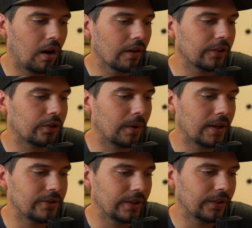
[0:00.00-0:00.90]
hardest
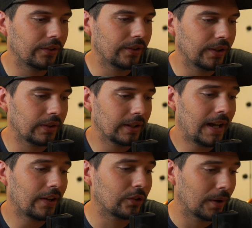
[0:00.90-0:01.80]
questions. It's the
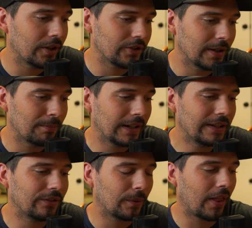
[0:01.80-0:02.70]
last question, but it
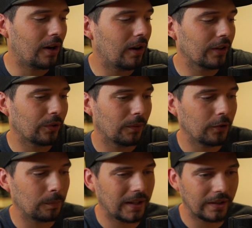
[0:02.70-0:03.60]
is one of the hardest
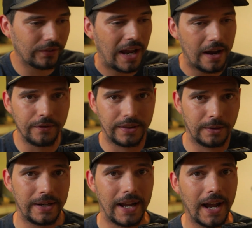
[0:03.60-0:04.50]
ones because
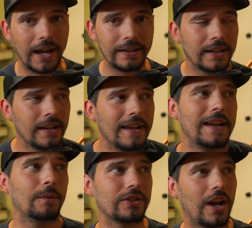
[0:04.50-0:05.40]
everything we had
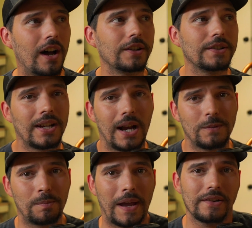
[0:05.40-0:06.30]
was 100
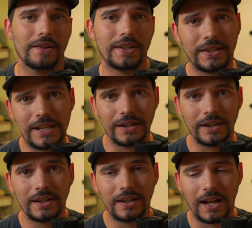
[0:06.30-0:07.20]
times better than
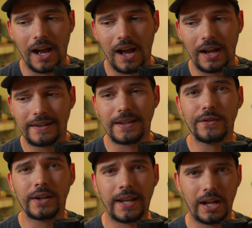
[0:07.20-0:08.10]
here,
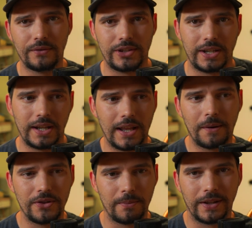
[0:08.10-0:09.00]
except for KFC.
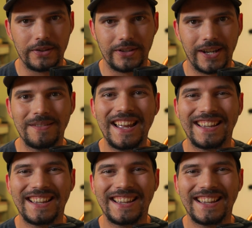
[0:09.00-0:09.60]
That was about the same,